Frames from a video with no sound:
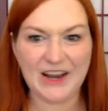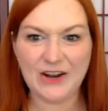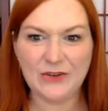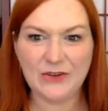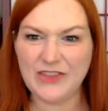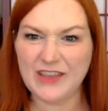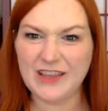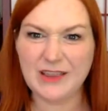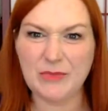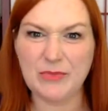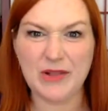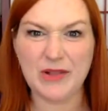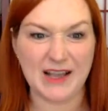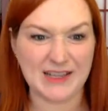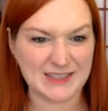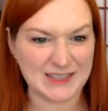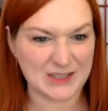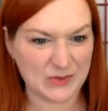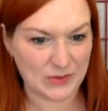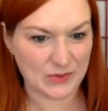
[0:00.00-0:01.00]
don't think the
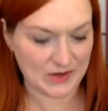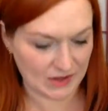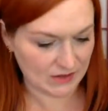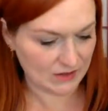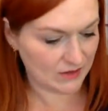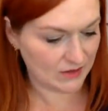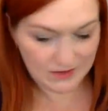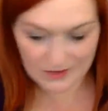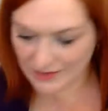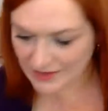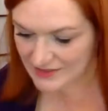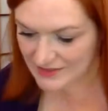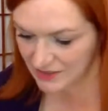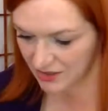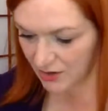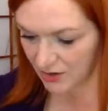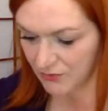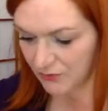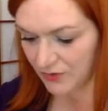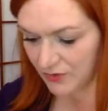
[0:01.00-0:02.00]
plastic will. Let's
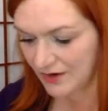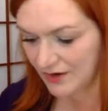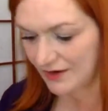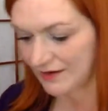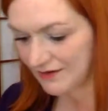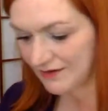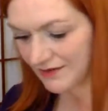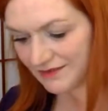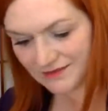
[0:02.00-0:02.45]
go for it.